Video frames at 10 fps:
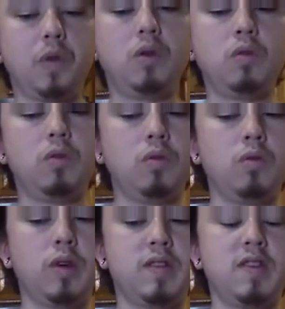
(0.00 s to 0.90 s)

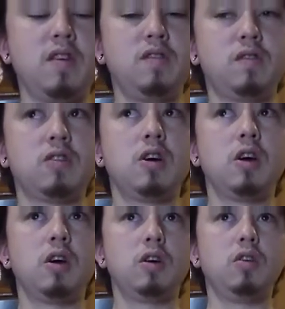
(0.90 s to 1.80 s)
you, it says
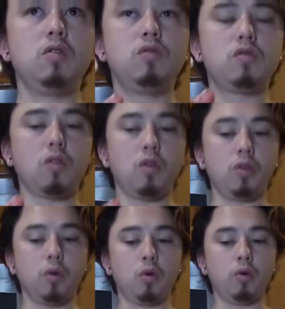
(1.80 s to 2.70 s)
use
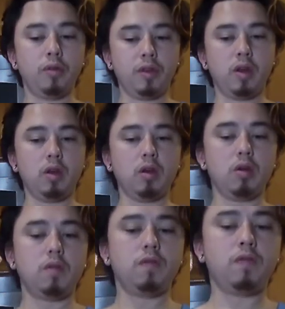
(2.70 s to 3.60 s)
the whole thing
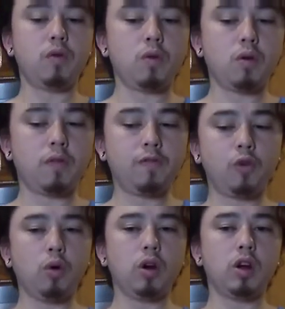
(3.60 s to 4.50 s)
for four